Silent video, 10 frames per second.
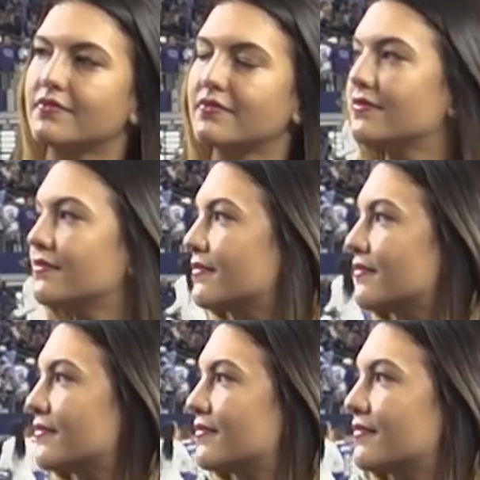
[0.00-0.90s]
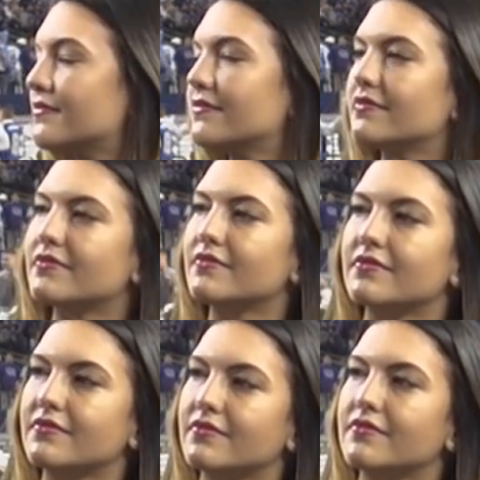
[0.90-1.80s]

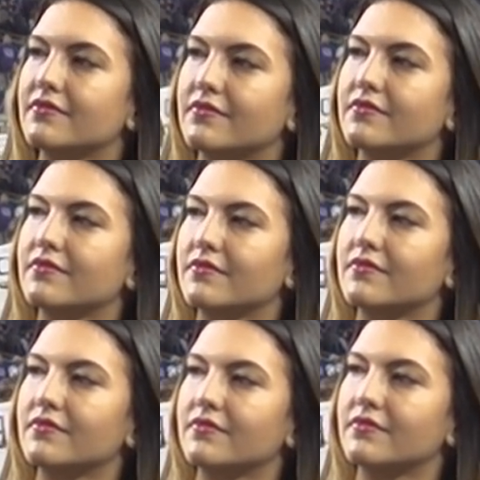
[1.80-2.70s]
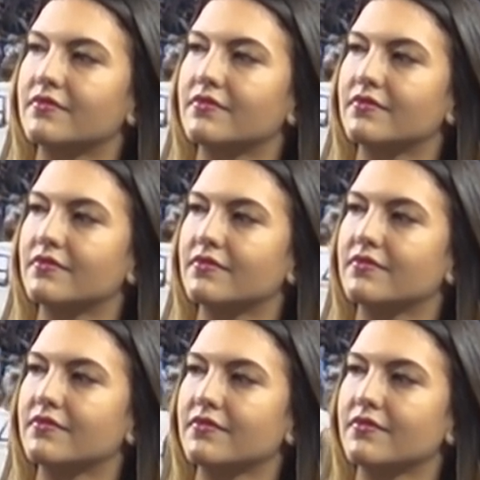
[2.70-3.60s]

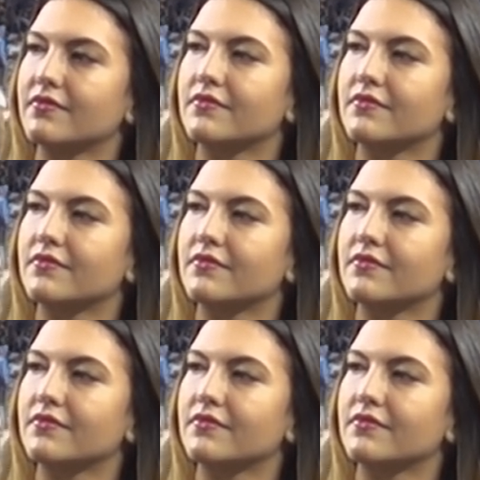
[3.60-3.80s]
This person isn't speaking.